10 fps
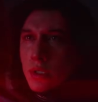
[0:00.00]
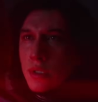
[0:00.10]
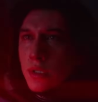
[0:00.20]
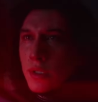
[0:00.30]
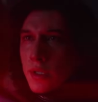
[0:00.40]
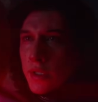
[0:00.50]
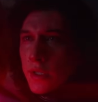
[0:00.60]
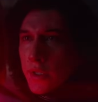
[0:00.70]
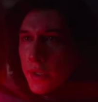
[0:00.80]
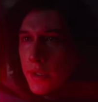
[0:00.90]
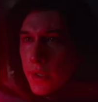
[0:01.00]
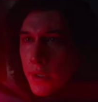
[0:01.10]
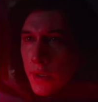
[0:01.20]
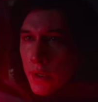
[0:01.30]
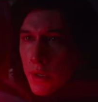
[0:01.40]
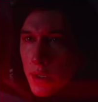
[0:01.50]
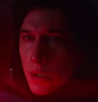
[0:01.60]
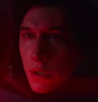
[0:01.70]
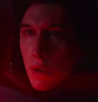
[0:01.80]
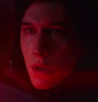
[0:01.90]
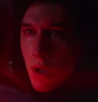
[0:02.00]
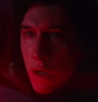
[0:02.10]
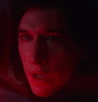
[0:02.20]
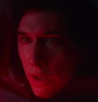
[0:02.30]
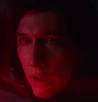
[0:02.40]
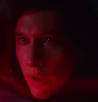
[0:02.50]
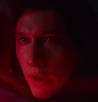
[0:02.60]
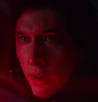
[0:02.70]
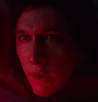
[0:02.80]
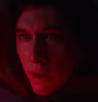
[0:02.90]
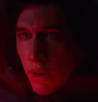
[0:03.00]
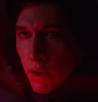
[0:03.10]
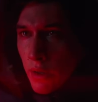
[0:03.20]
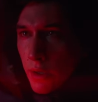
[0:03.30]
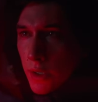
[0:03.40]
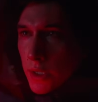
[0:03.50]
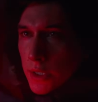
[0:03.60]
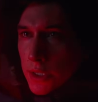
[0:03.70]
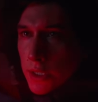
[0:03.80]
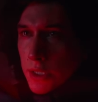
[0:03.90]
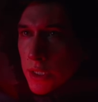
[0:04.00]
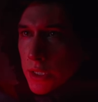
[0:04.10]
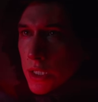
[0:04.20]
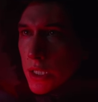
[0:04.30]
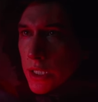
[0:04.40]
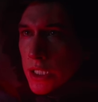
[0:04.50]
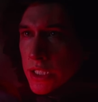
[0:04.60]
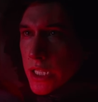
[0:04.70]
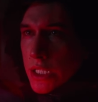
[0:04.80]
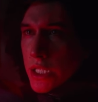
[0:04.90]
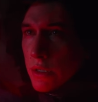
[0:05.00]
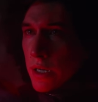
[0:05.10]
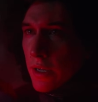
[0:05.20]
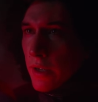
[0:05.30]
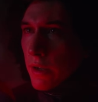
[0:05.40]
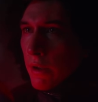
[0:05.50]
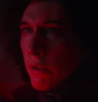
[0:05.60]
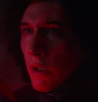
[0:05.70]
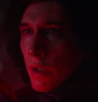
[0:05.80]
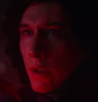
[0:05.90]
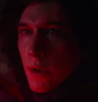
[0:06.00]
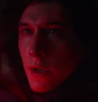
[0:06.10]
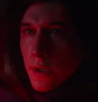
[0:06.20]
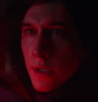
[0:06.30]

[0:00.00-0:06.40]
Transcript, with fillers: overwritten Jacen by establishing Kylo Ren as Han and Leia's only son, it's highly unlikely that he'll become canon anytime